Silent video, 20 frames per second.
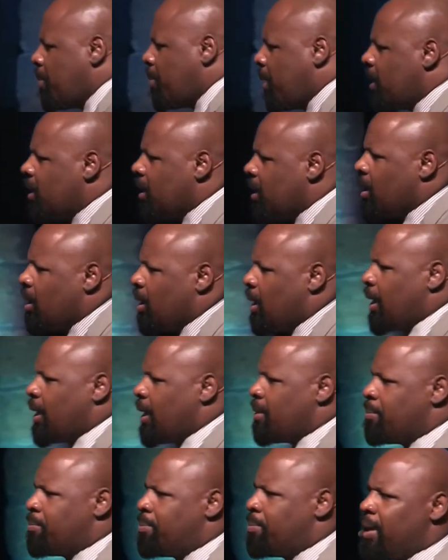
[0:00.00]
but
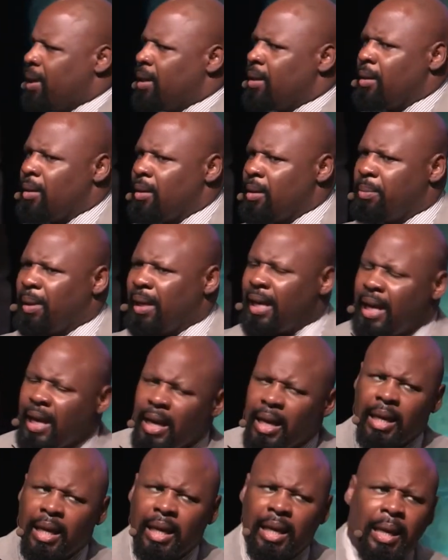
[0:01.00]
but but
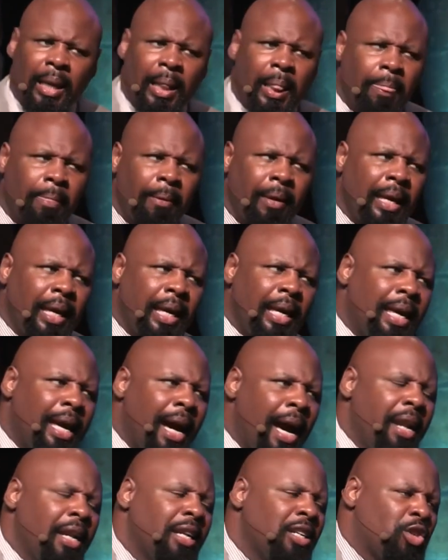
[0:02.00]
he he
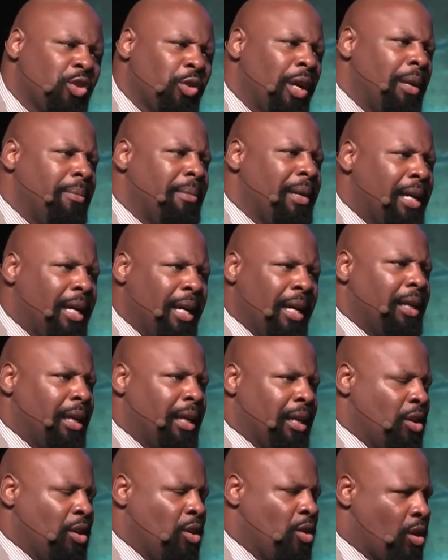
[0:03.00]
got a dream he couldn't
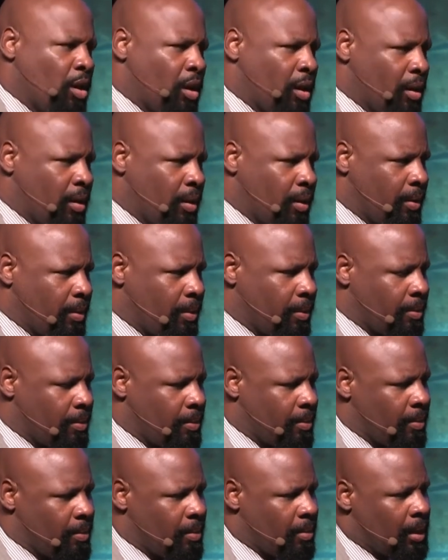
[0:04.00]
ignore.
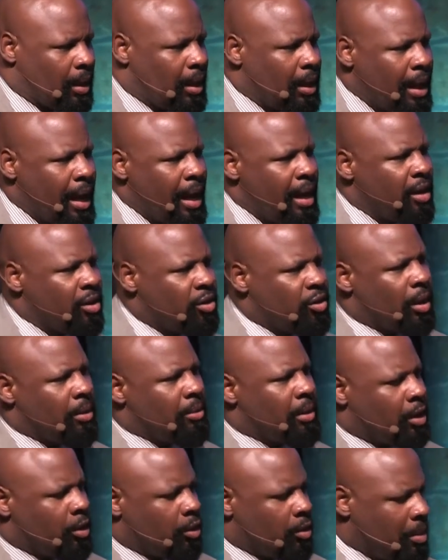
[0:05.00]
He got a dream that he